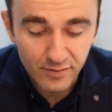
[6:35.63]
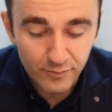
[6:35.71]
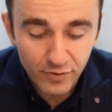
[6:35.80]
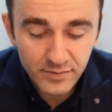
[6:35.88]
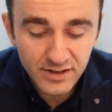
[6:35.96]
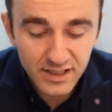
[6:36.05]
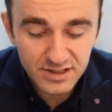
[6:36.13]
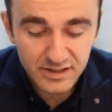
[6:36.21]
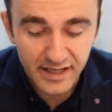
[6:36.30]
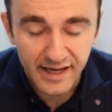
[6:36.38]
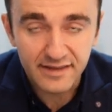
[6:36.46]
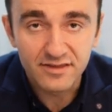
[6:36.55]

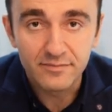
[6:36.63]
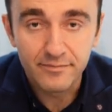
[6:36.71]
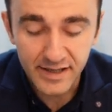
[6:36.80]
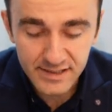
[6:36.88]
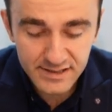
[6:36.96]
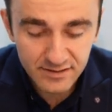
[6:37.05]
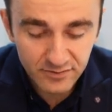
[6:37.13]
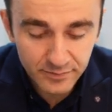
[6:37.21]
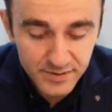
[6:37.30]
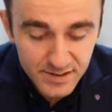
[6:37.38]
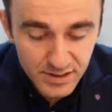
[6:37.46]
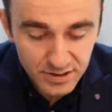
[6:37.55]
bromination at the benzyl
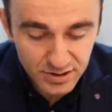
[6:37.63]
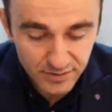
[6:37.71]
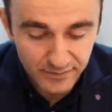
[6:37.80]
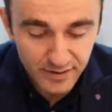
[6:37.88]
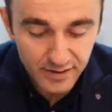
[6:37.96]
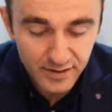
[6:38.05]
position.